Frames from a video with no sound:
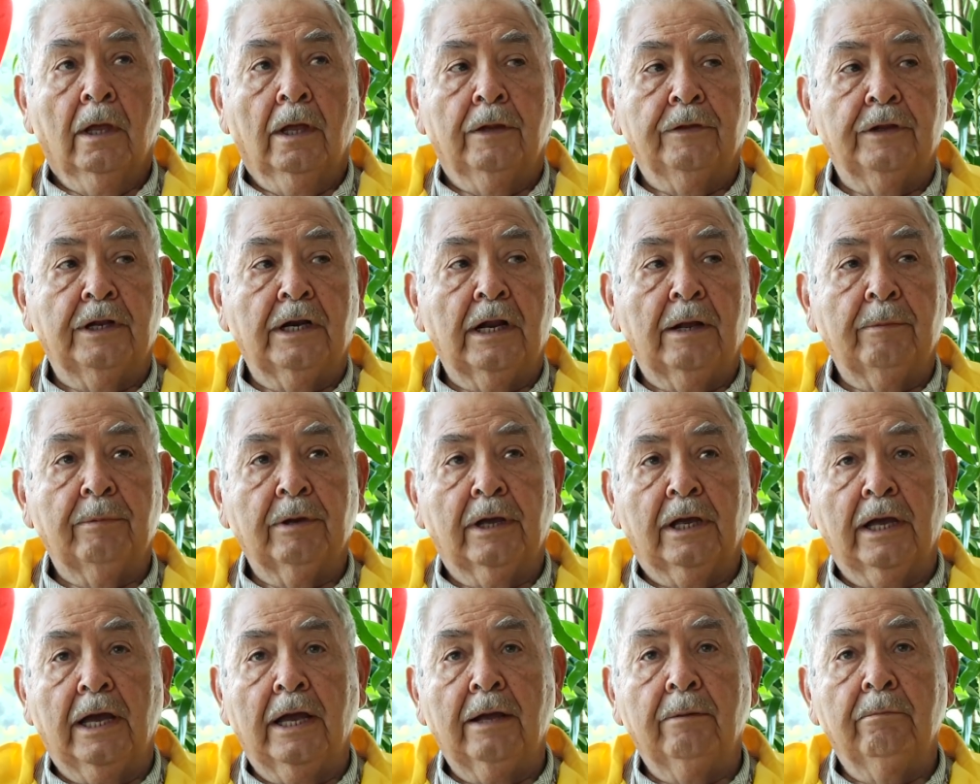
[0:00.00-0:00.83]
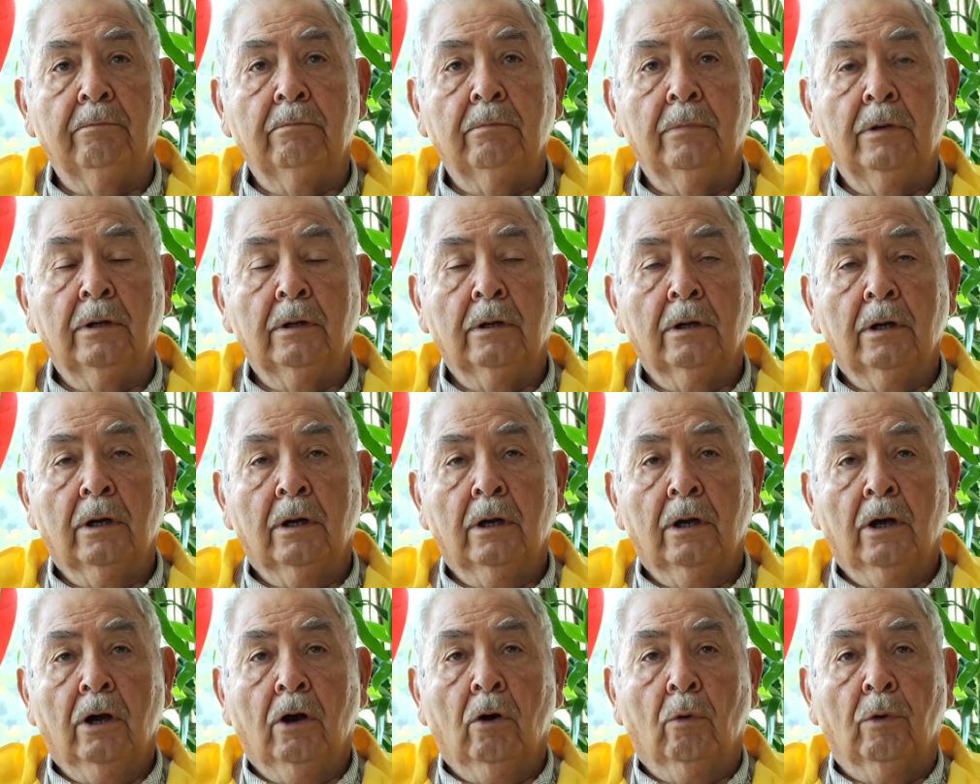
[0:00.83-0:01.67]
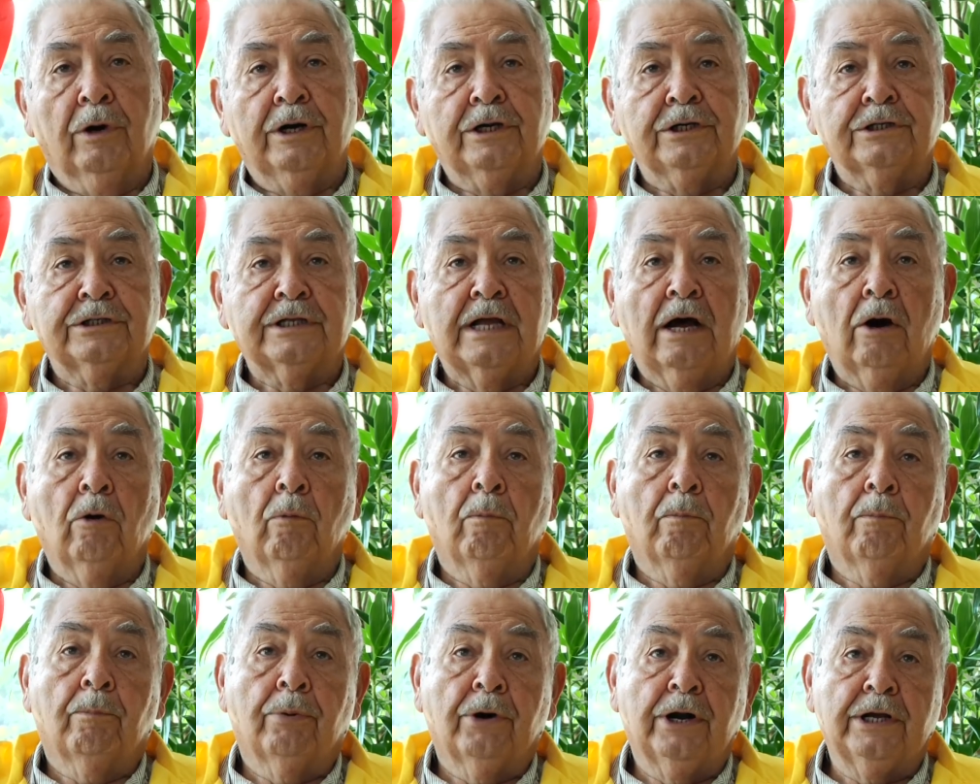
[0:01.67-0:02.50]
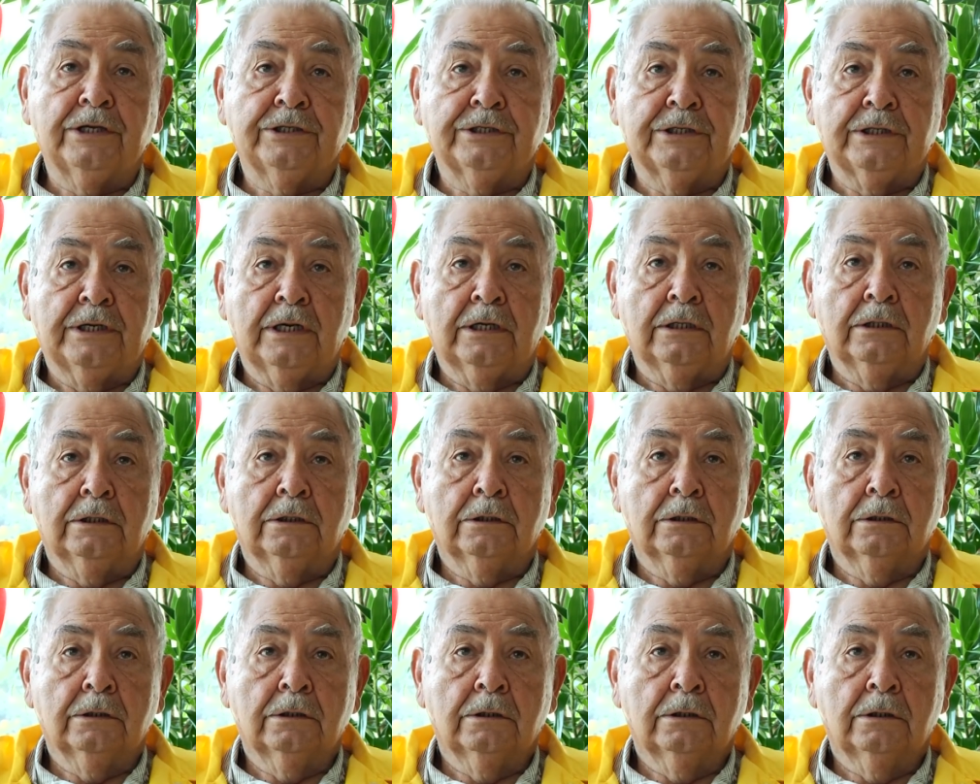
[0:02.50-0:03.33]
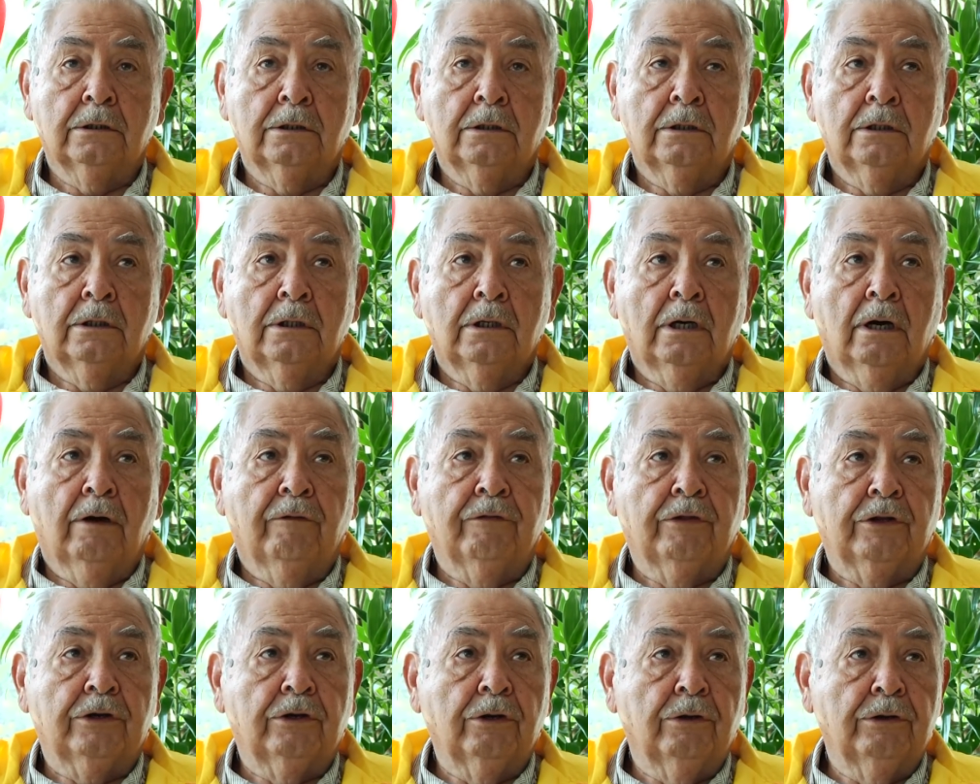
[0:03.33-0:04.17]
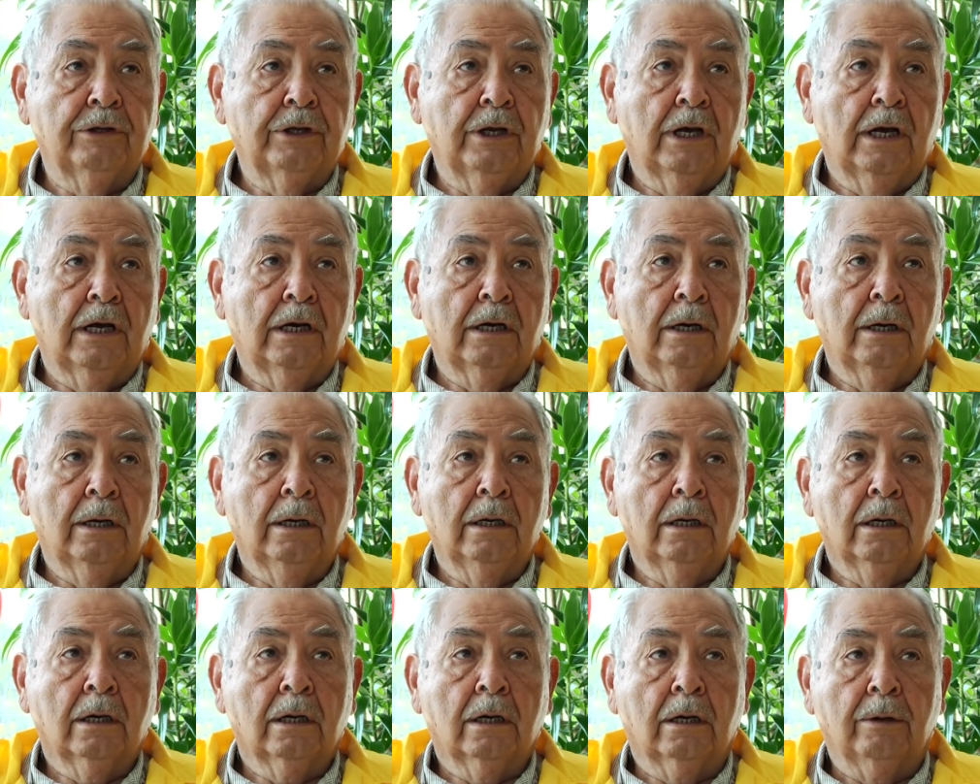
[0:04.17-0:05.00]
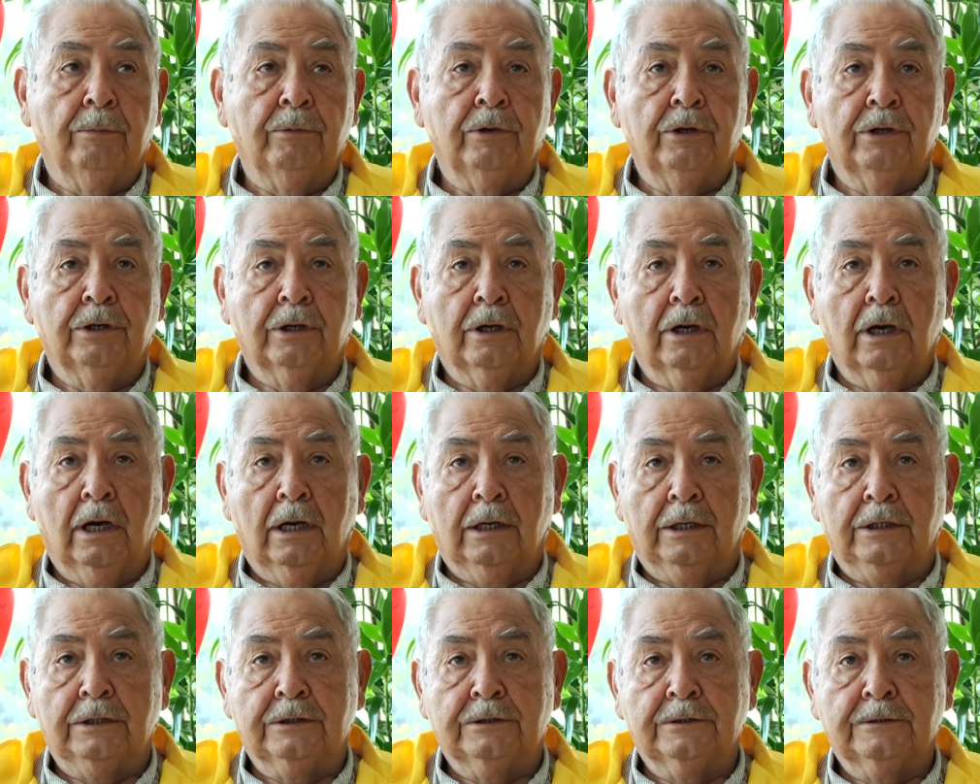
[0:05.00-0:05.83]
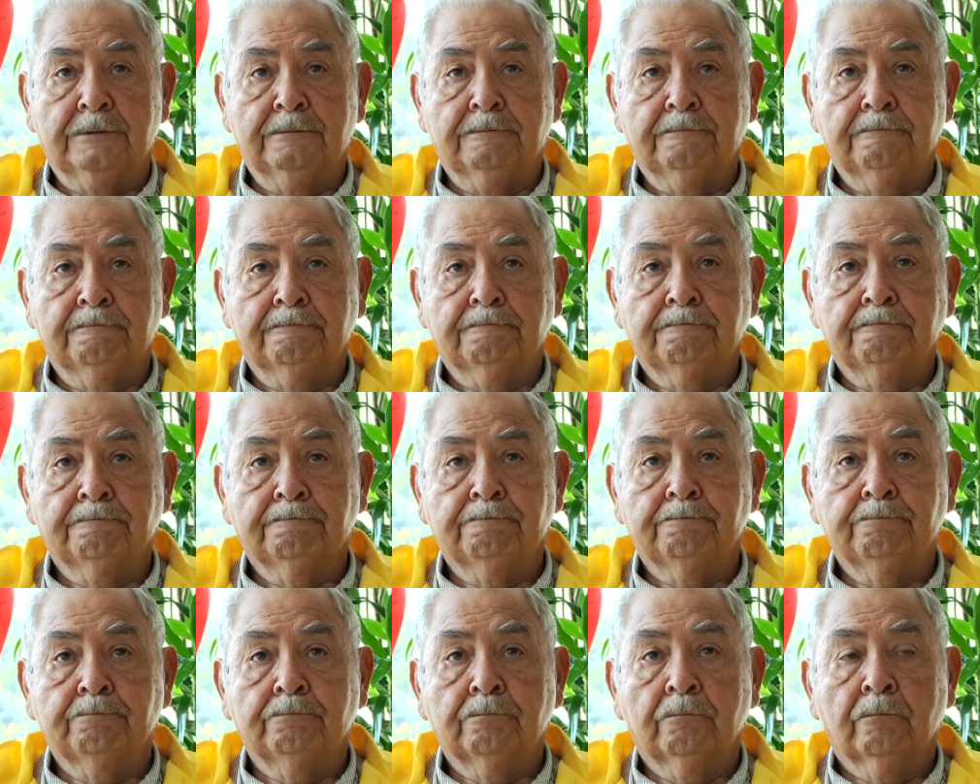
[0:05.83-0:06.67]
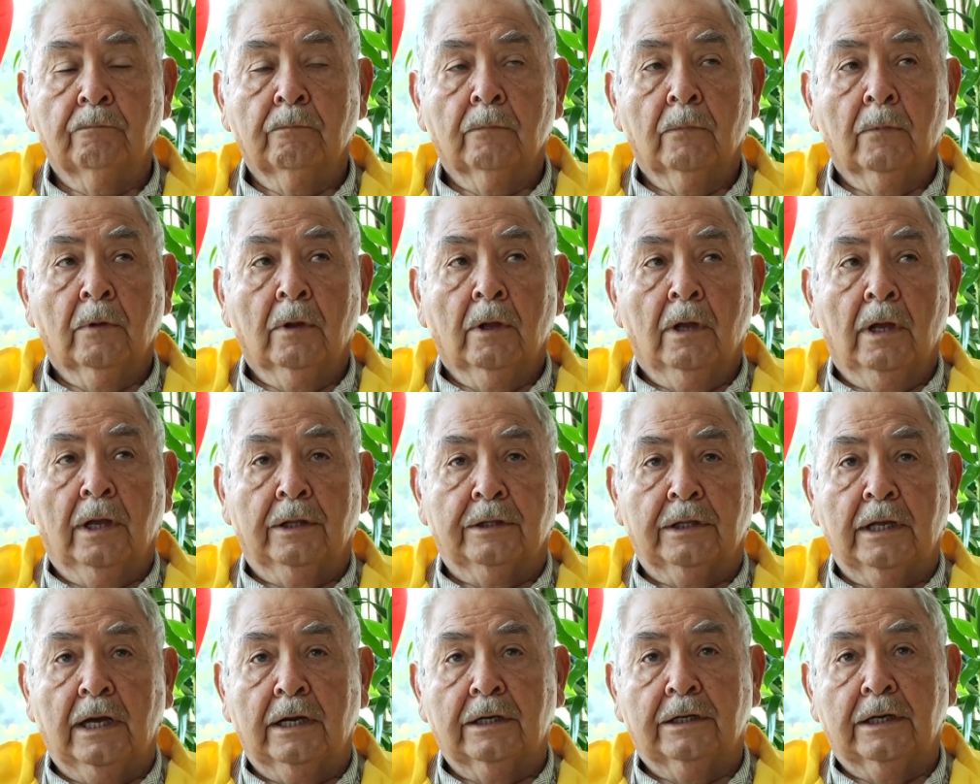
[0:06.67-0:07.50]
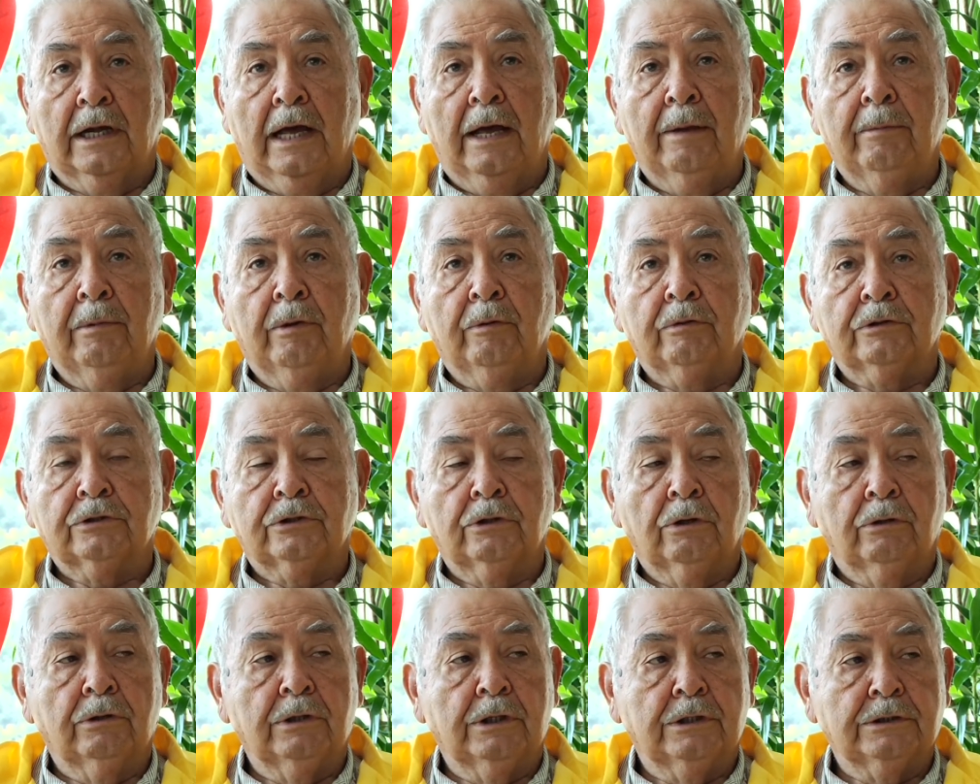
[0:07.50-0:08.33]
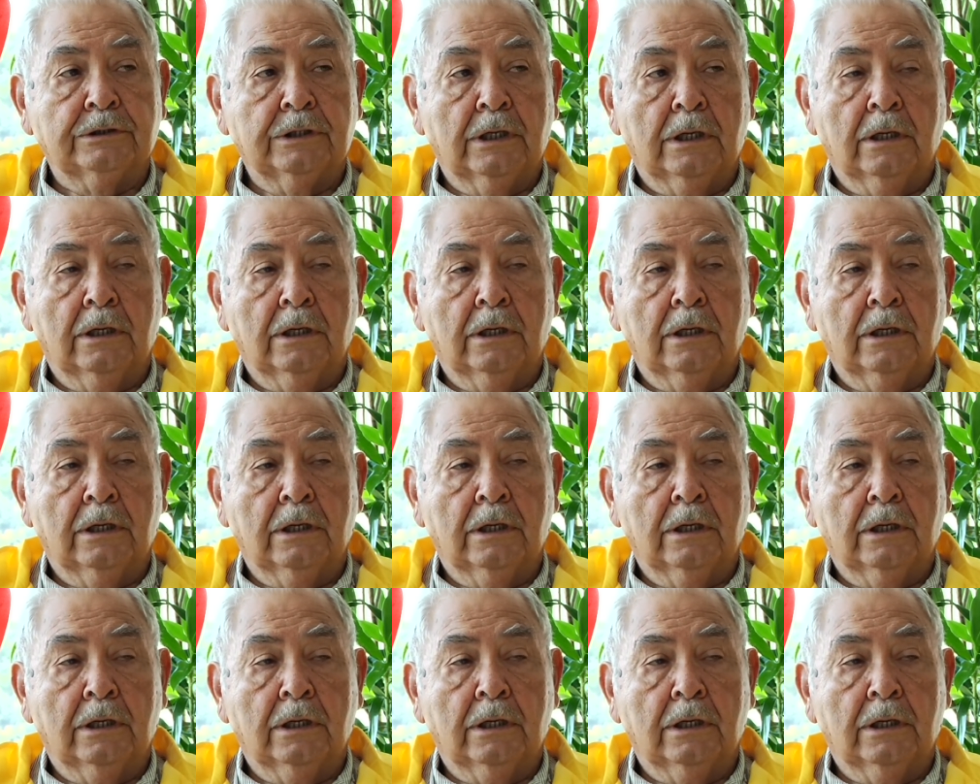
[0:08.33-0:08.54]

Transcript: And then I became what is now president of the Doña Ana Community College. At that time, it was known as